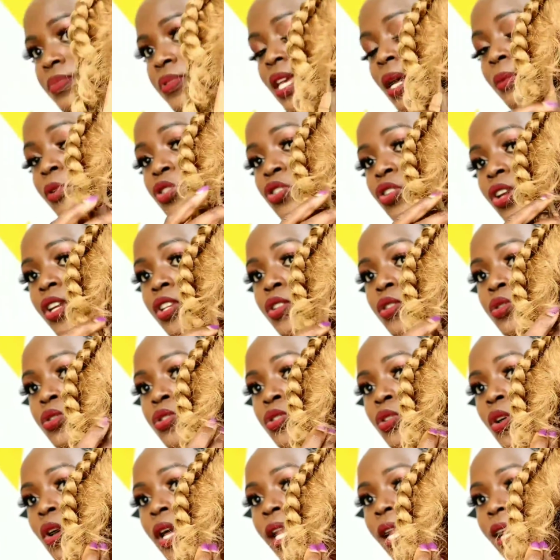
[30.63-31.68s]
So I'm not going
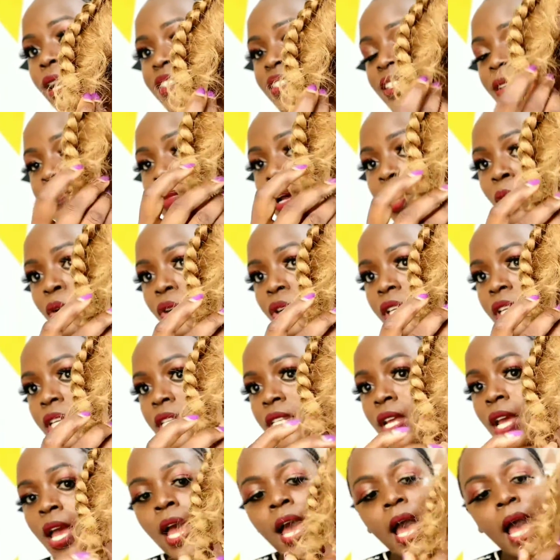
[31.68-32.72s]
to sew an elastic band on
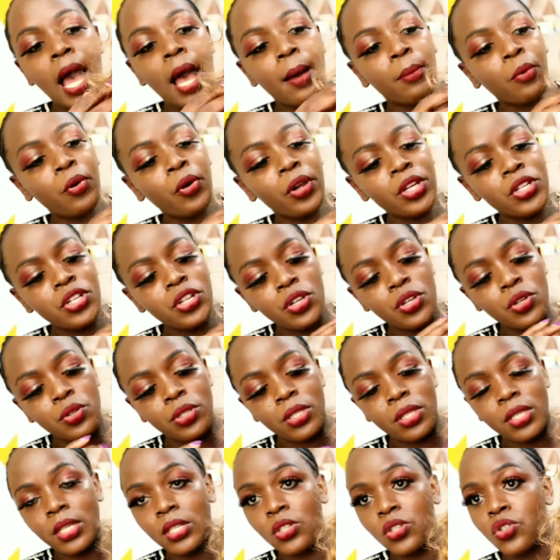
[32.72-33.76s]
it. I'm going to
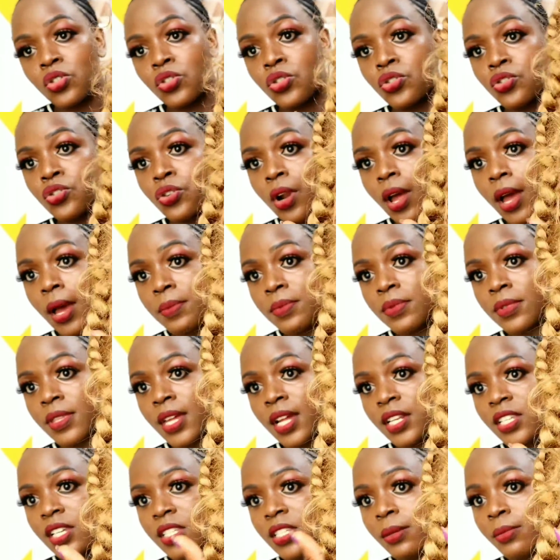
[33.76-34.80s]
use these
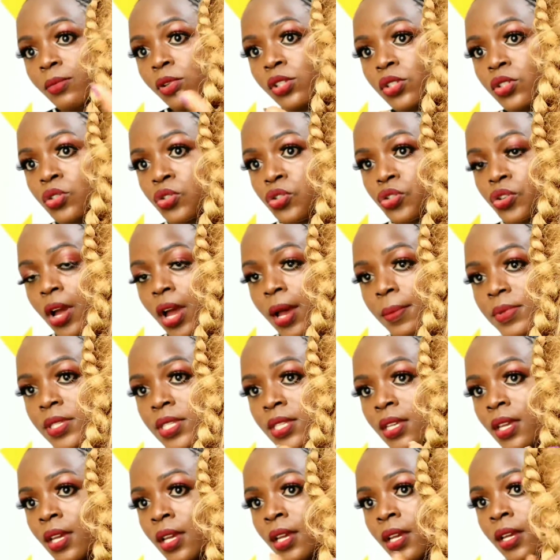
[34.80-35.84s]
straps, the adjustable
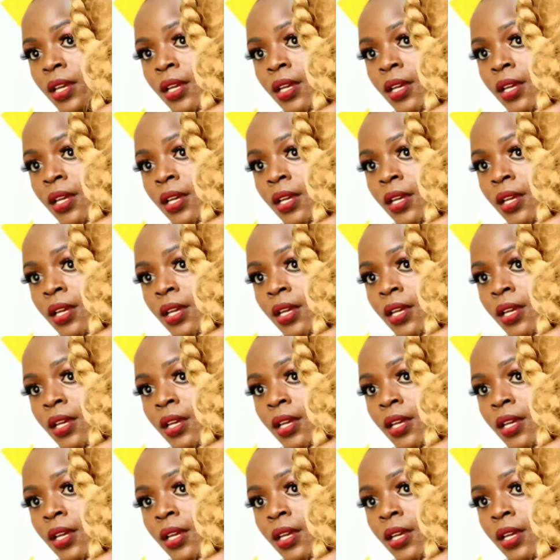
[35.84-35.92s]
straps.